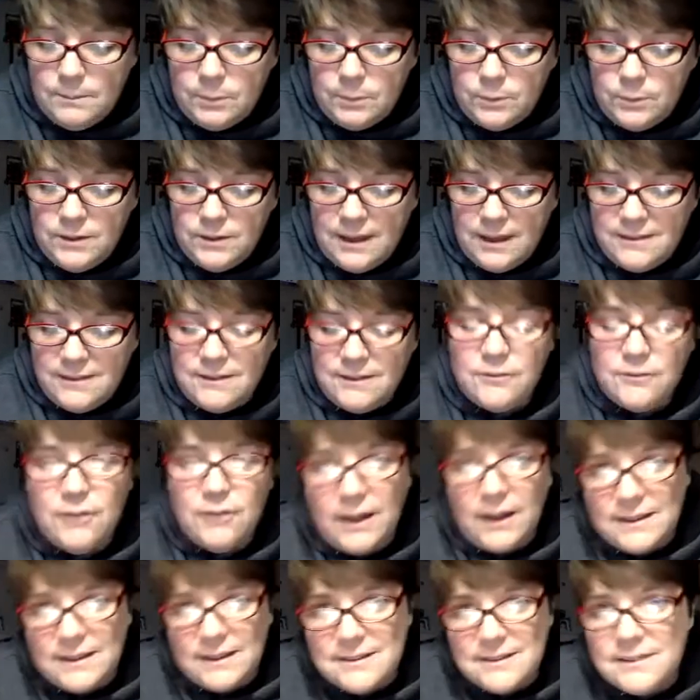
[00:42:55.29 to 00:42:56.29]
blue tansy,
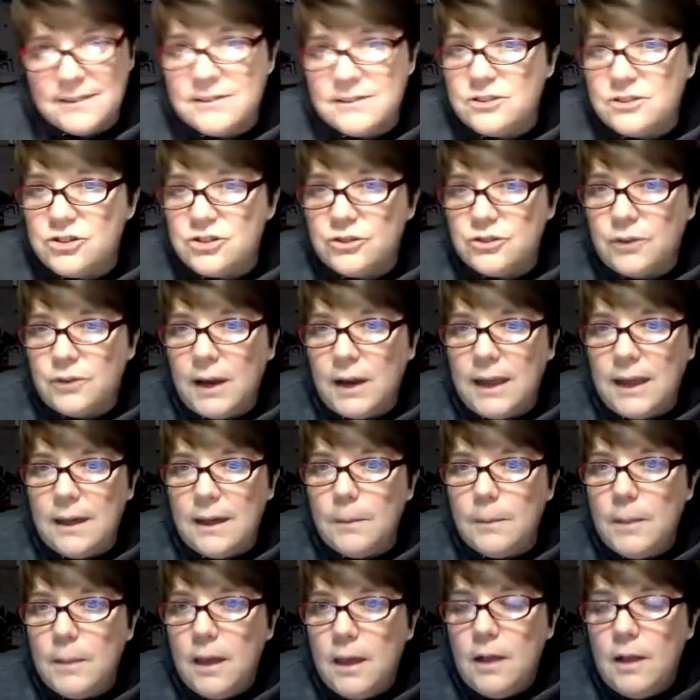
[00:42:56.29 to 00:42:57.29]
frankincense, and
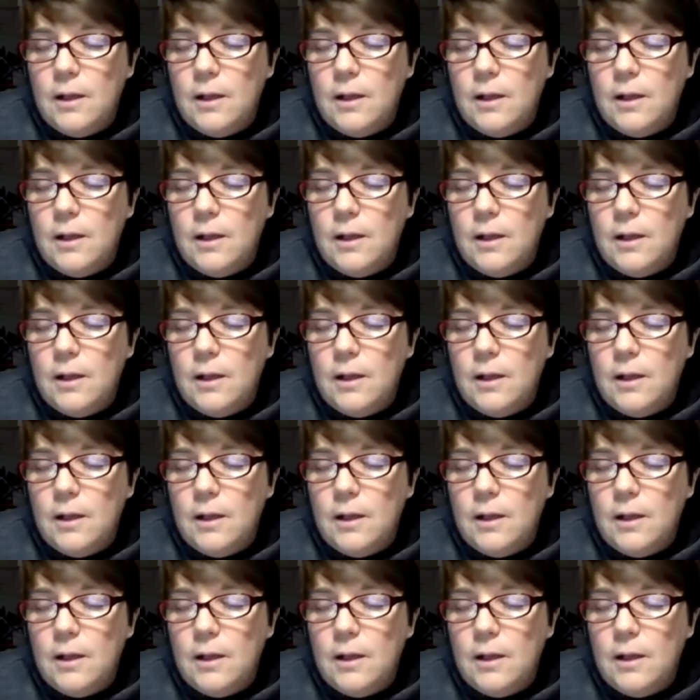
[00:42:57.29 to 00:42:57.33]
geranium.